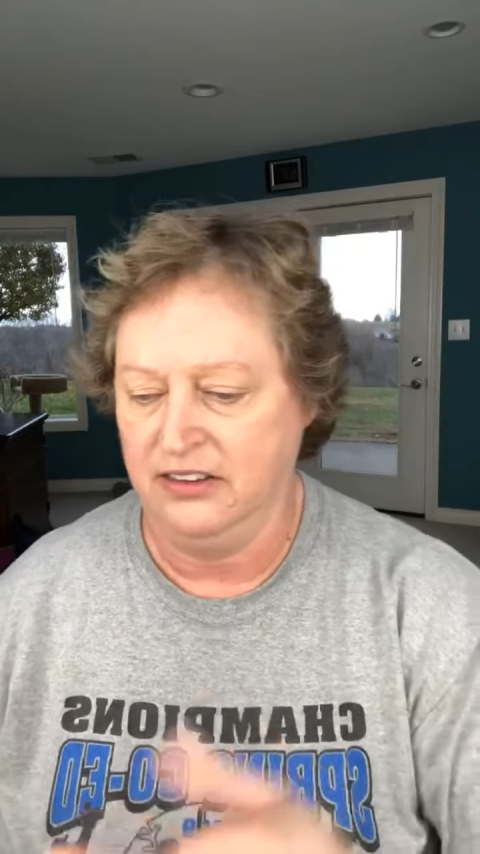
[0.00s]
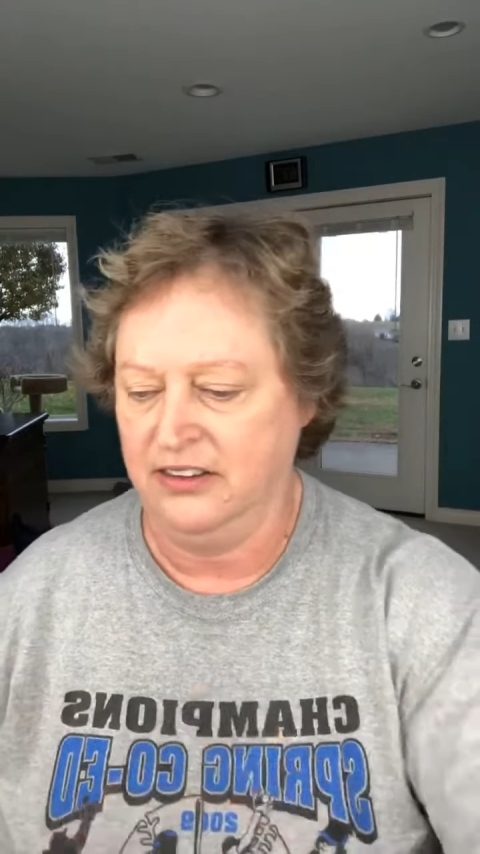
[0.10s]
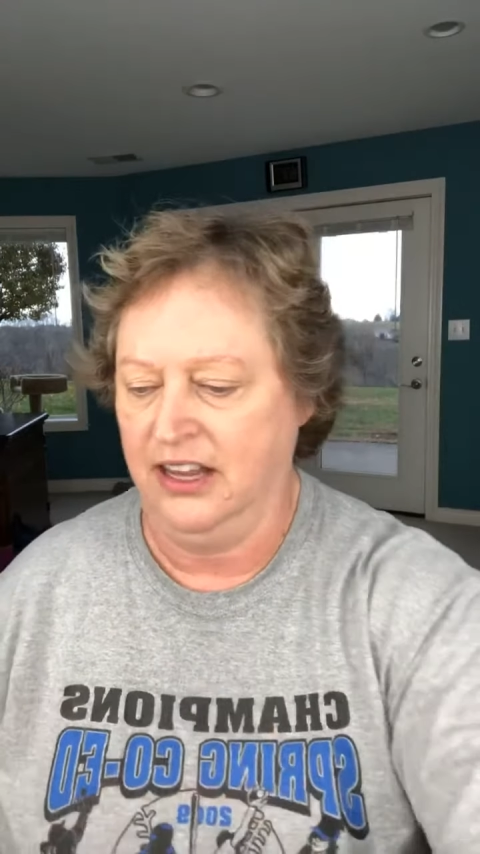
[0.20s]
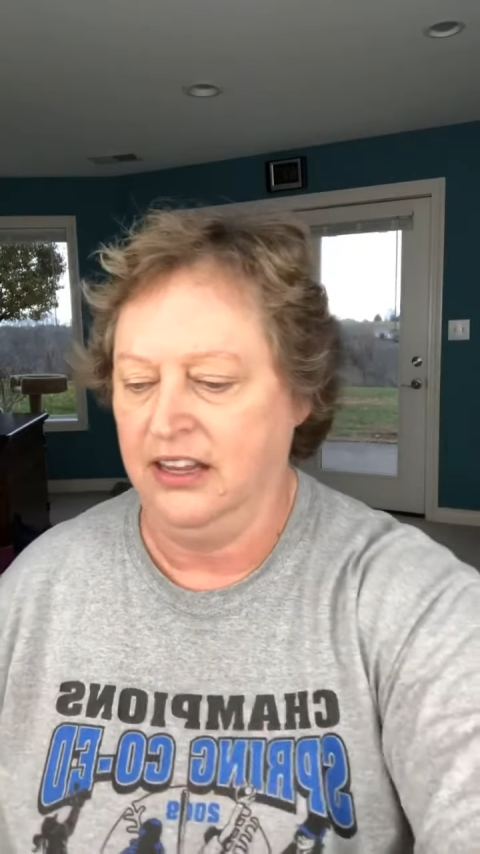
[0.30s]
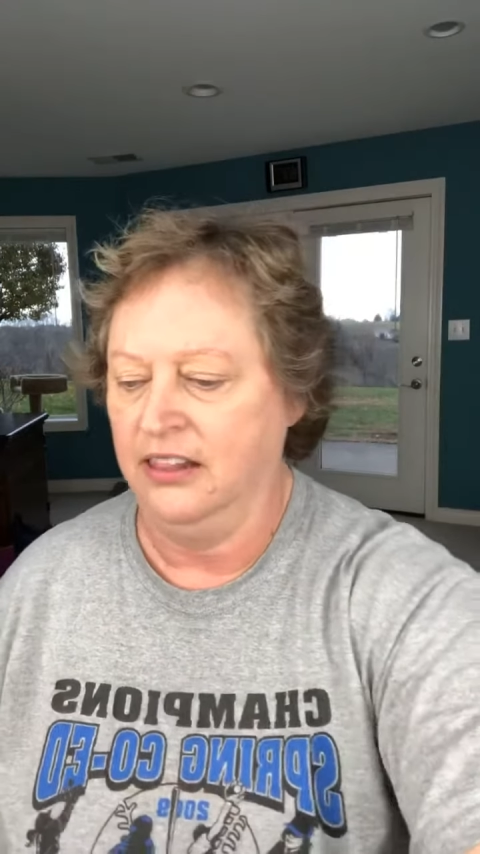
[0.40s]

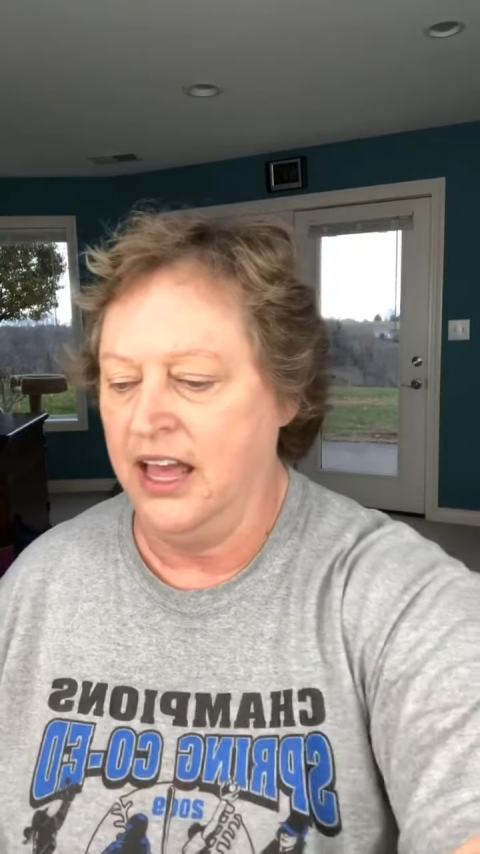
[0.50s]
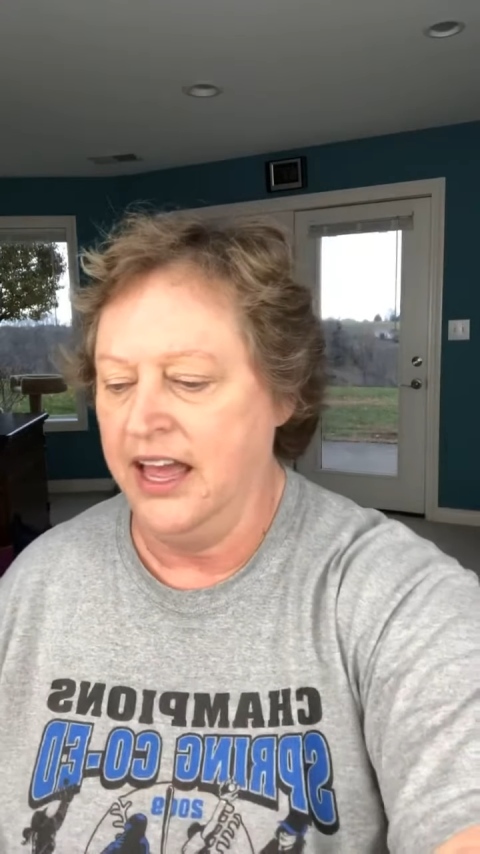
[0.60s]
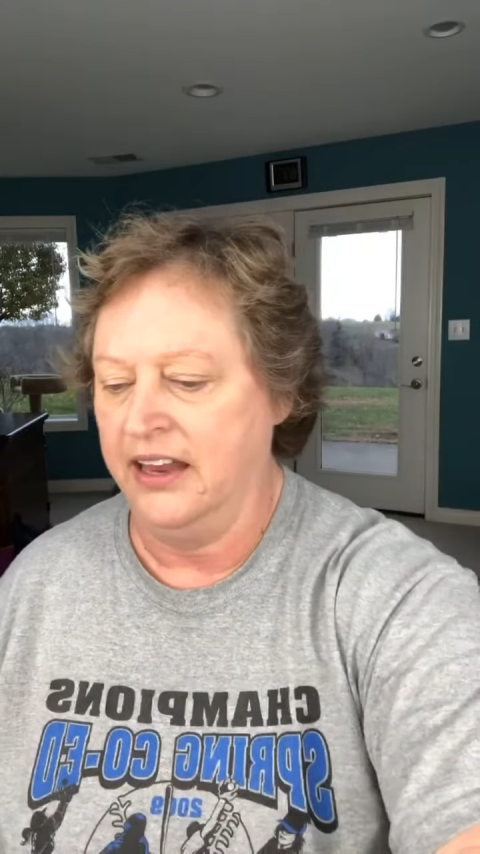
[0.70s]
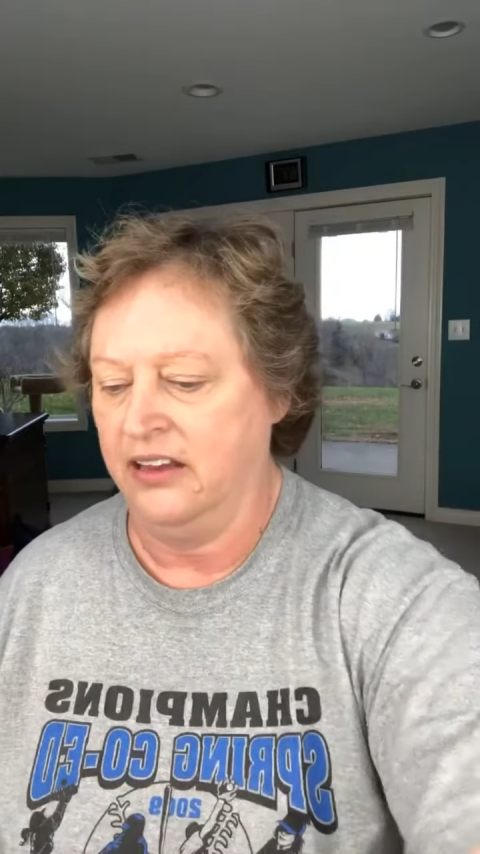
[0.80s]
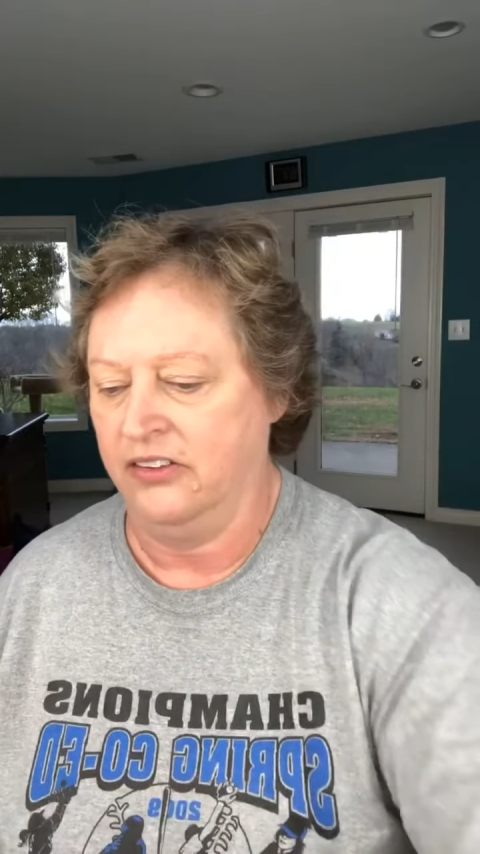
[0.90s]
take a
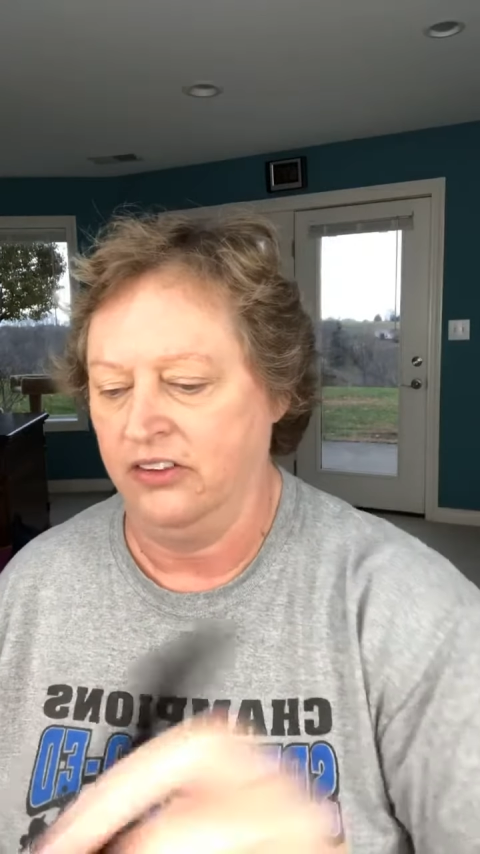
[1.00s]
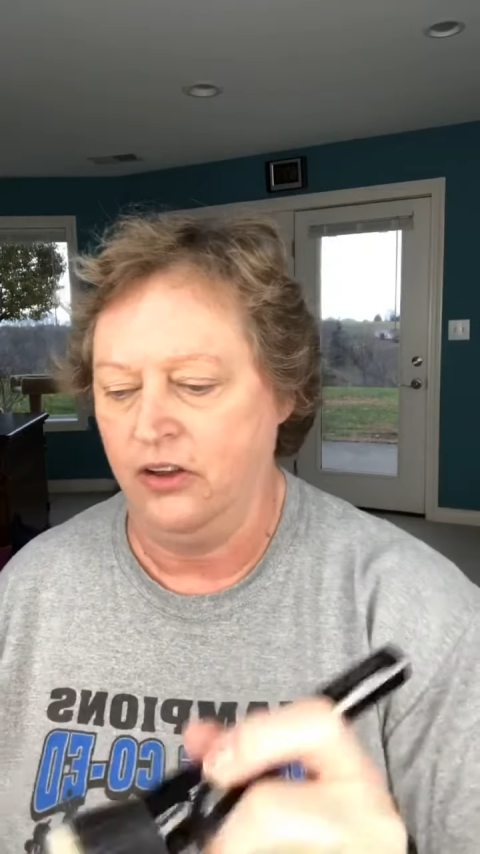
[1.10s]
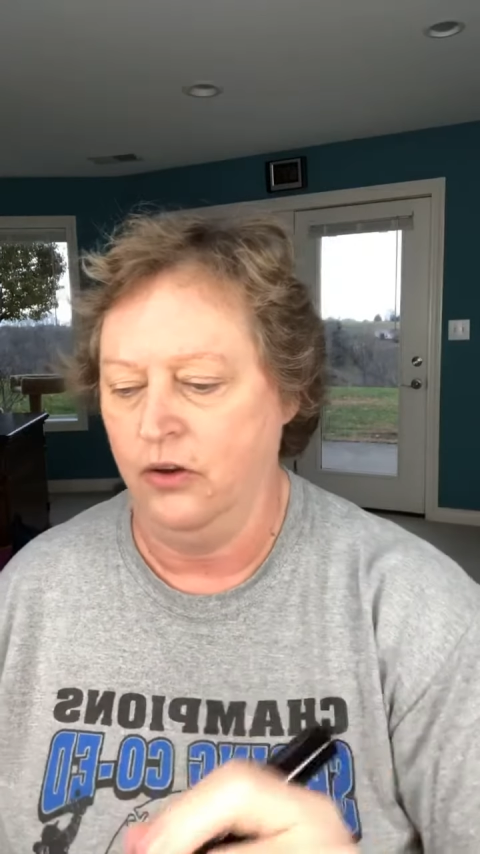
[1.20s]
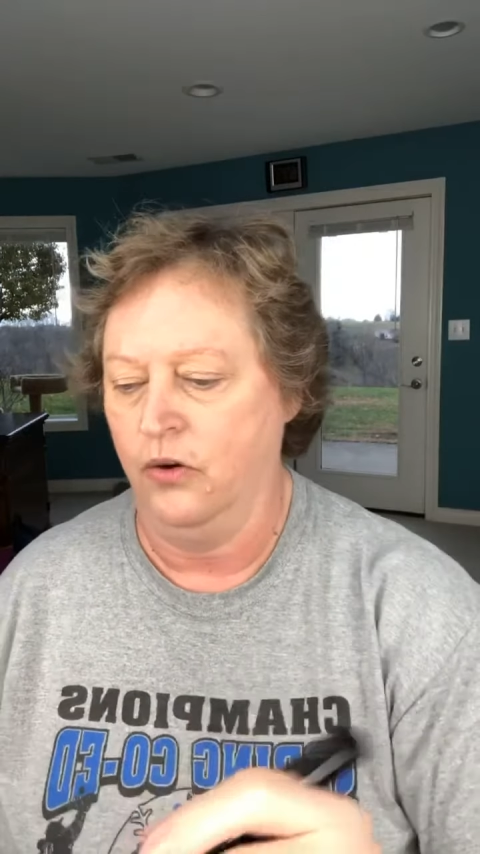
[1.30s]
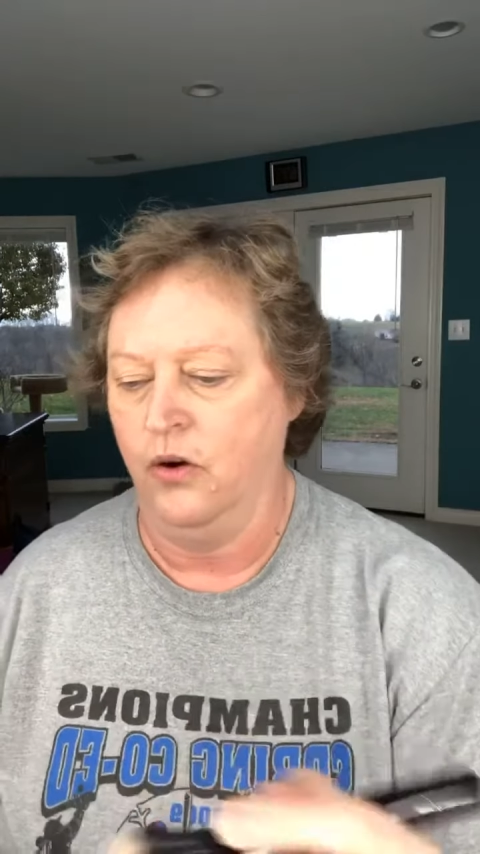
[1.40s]
lot.
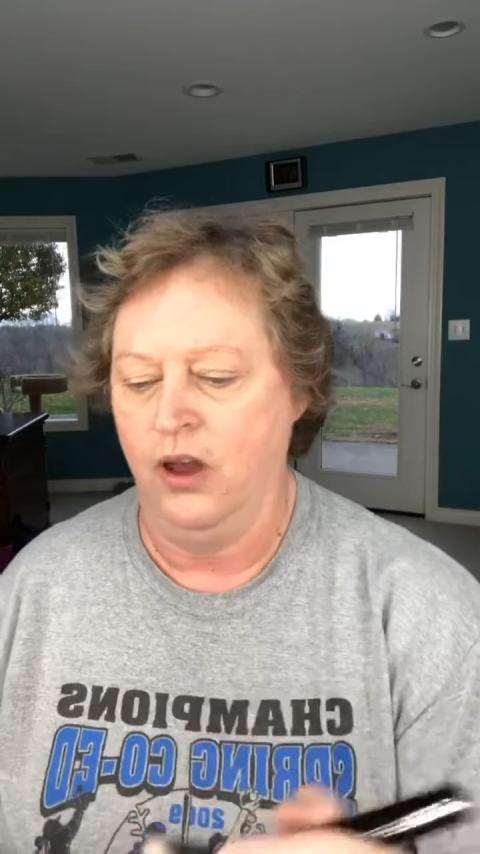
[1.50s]
So